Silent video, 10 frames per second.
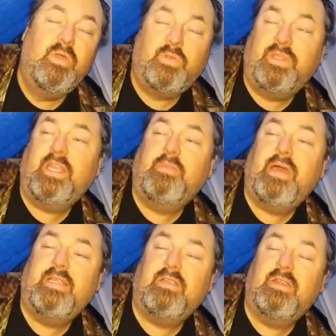which we think our
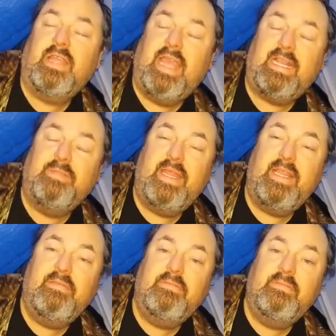body's already
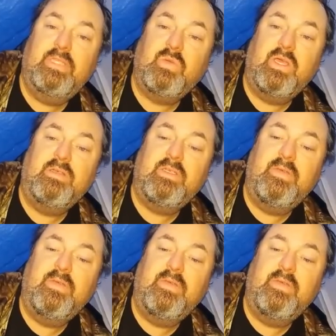acclimating as well.